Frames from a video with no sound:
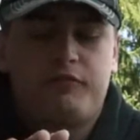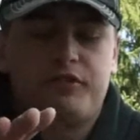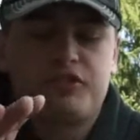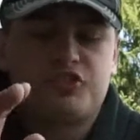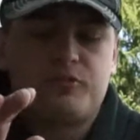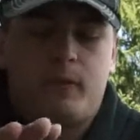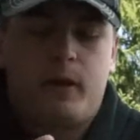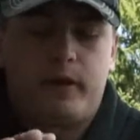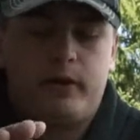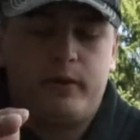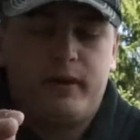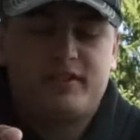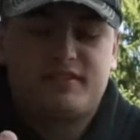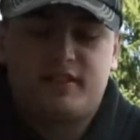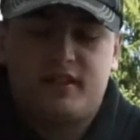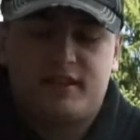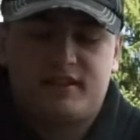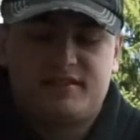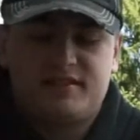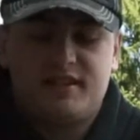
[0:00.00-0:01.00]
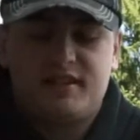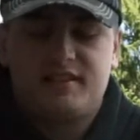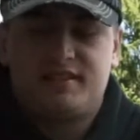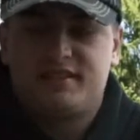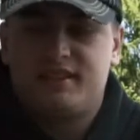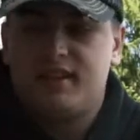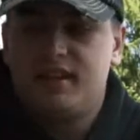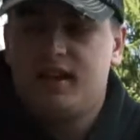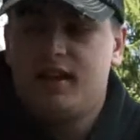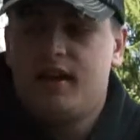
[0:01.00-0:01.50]
of the Shimano SLX
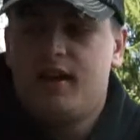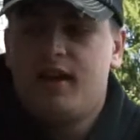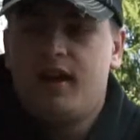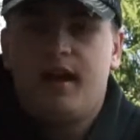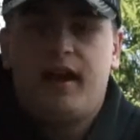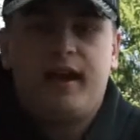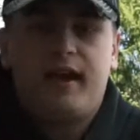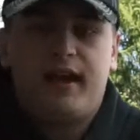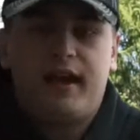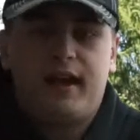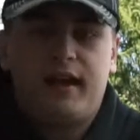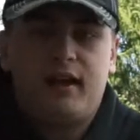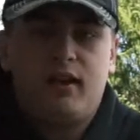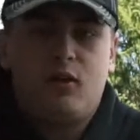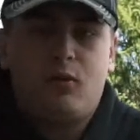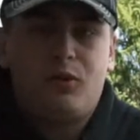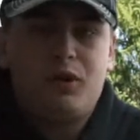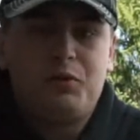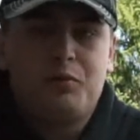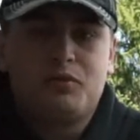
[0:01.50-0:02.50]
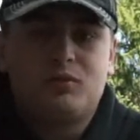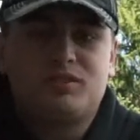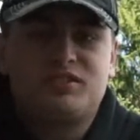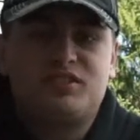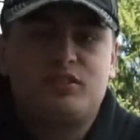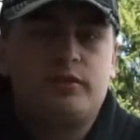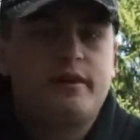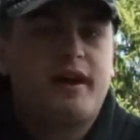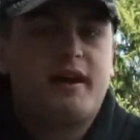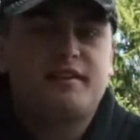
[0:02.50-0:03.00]
DC. And we will
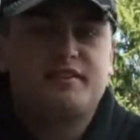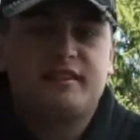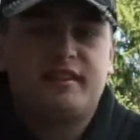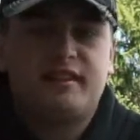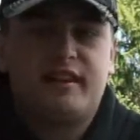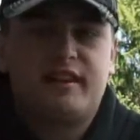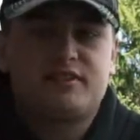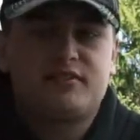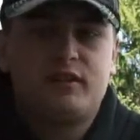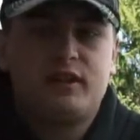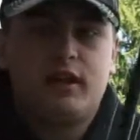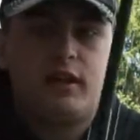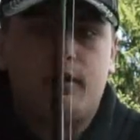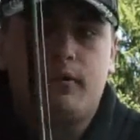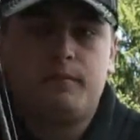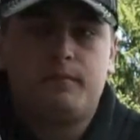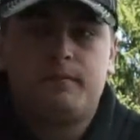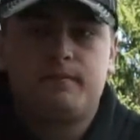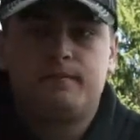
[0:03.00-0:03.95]
see you guys in the next video.